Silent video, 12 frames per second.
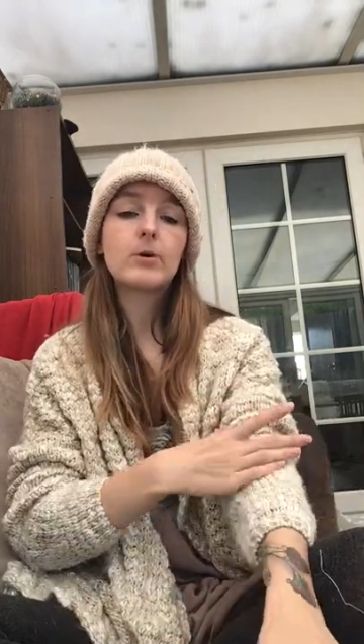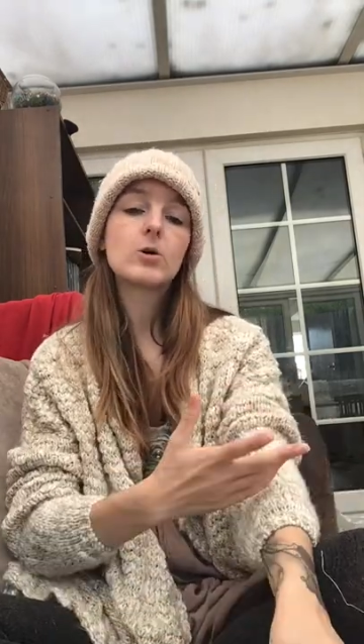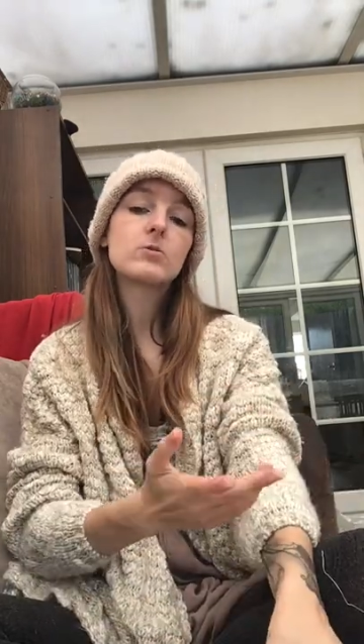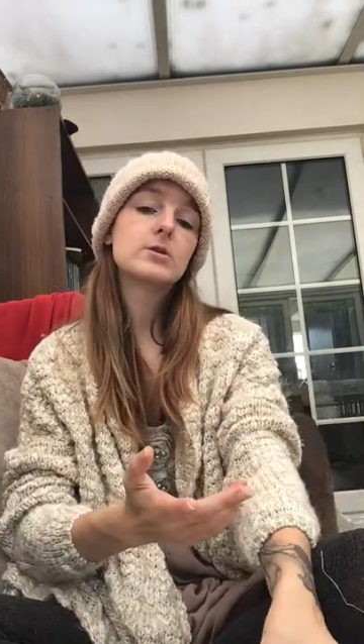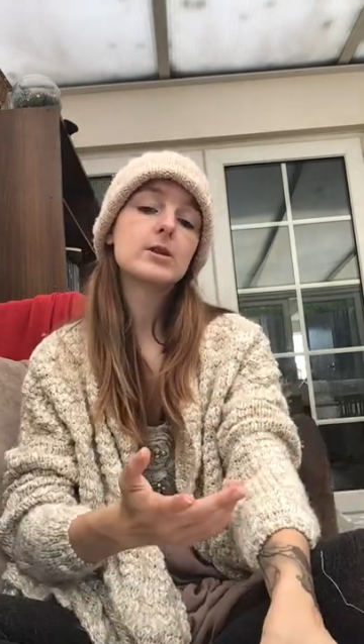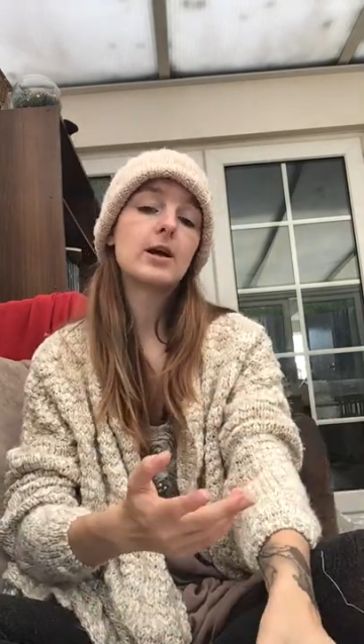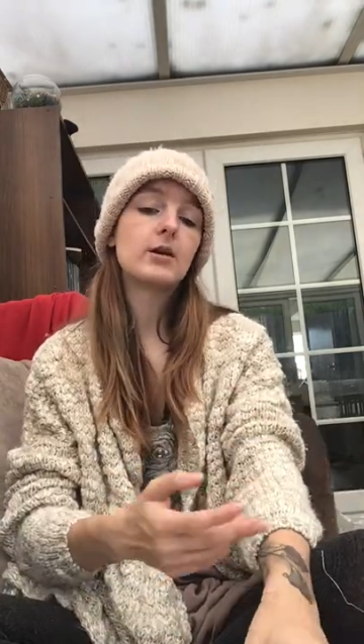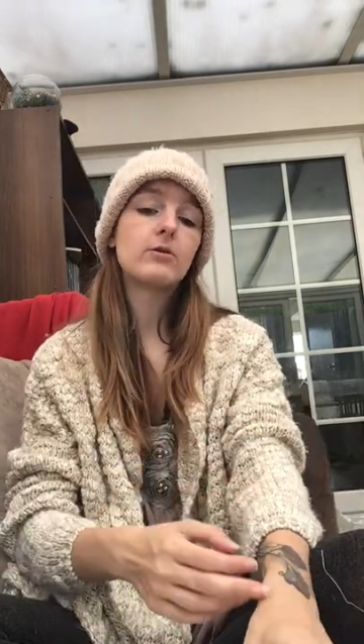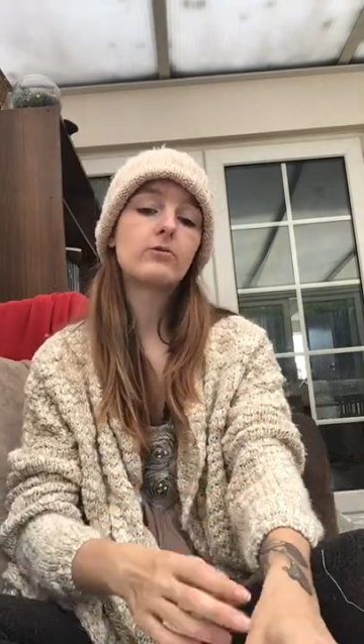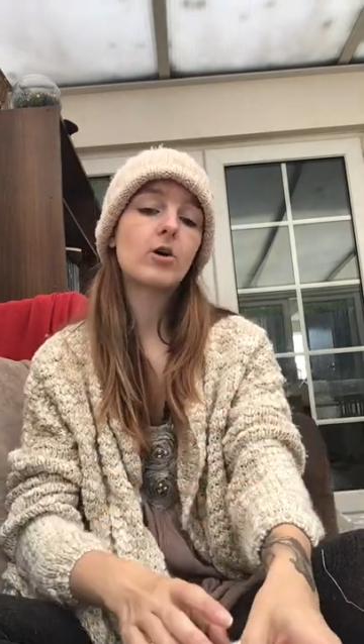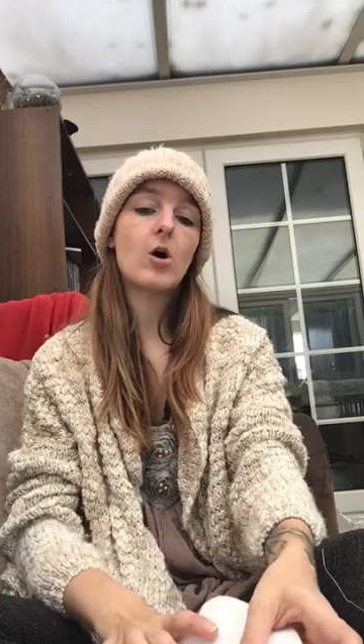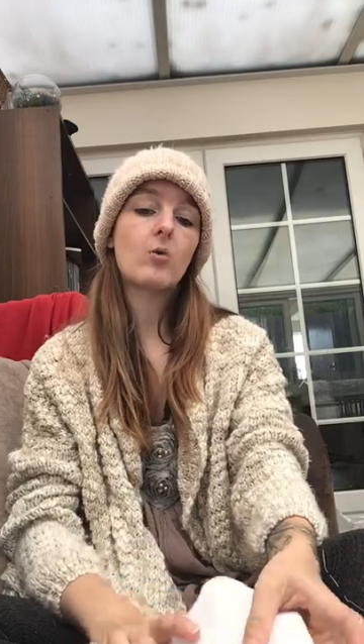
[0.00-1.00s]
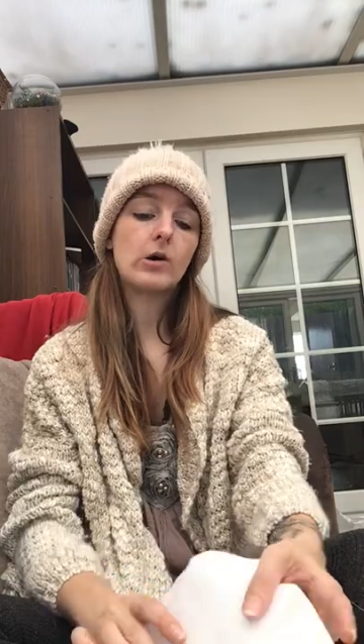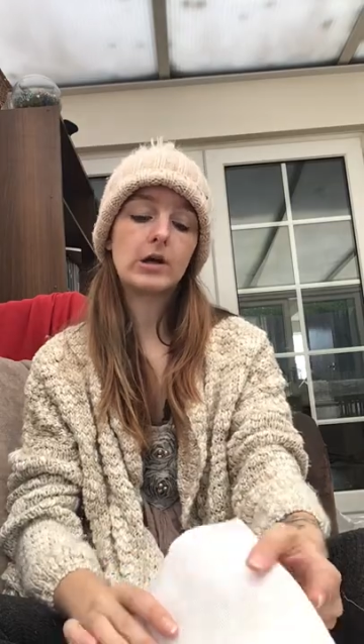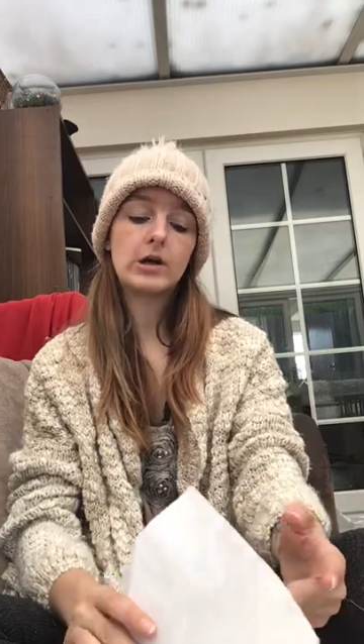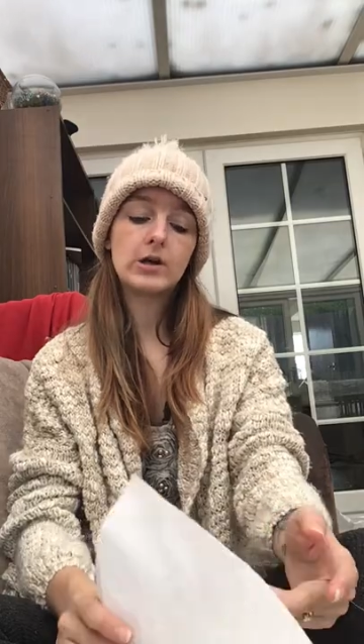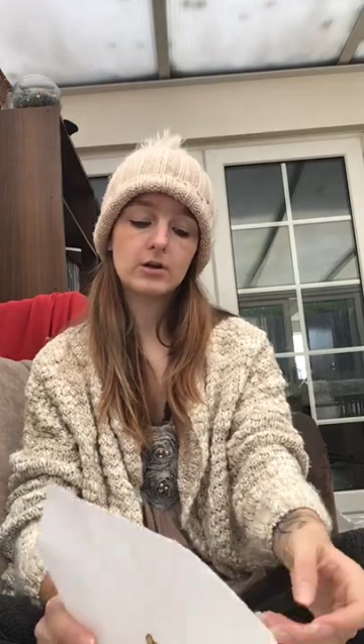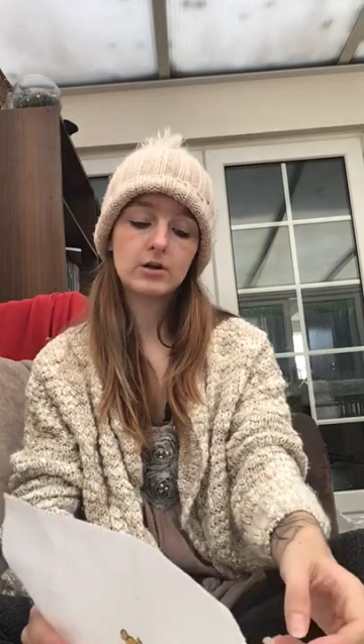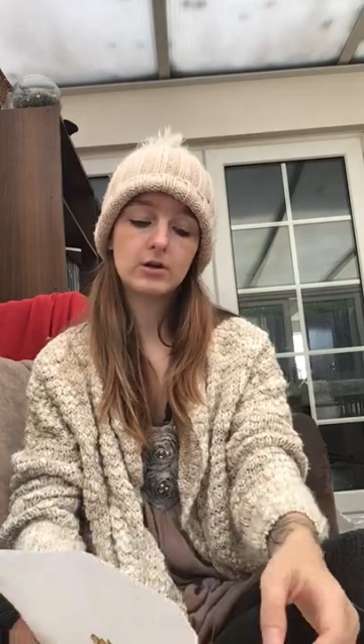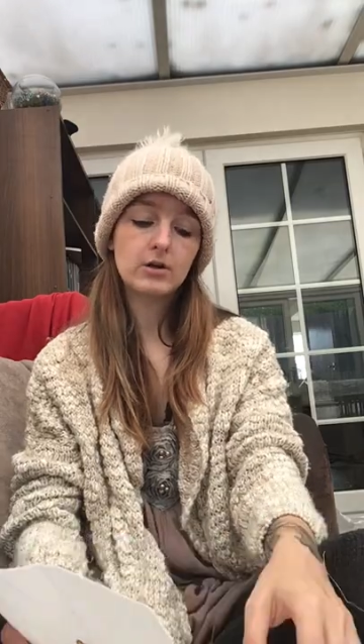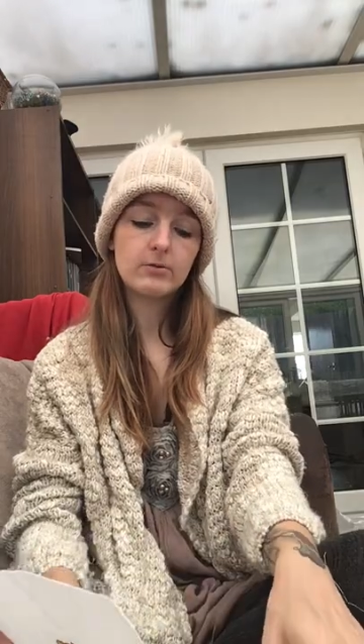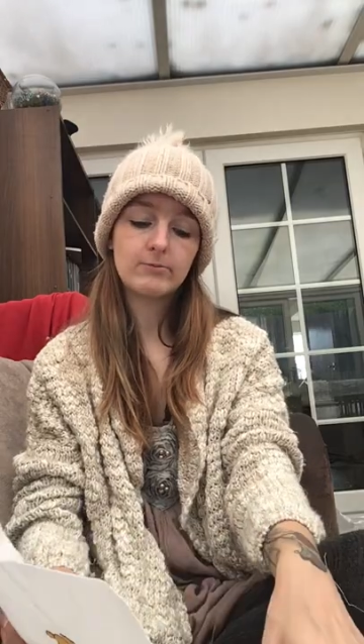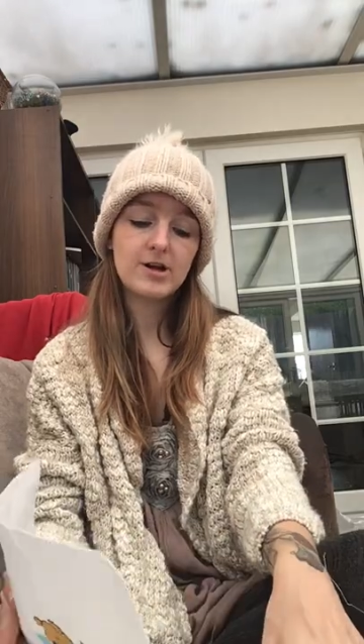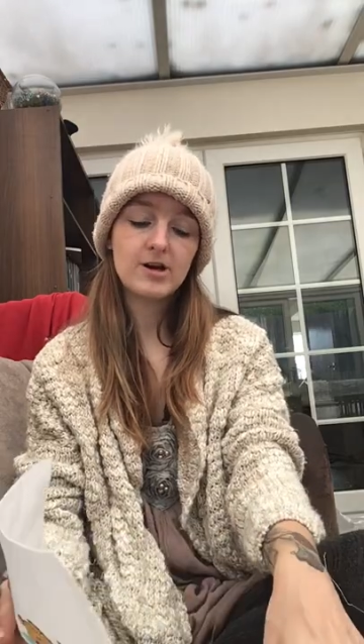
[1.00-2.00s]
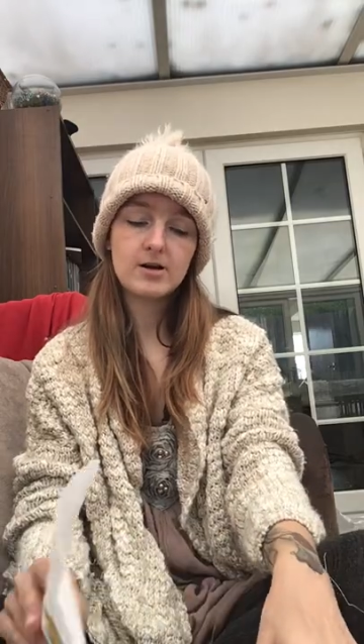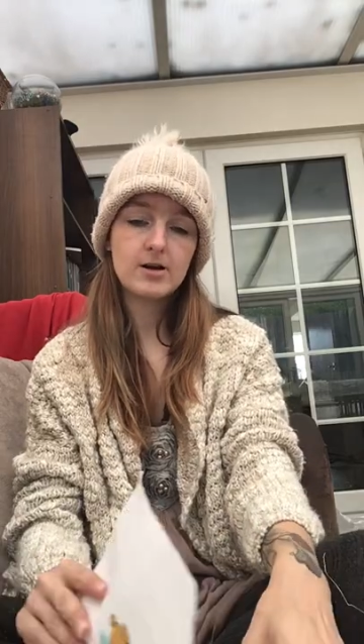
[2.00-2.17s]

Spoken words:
me up, say you've got work. I'm like,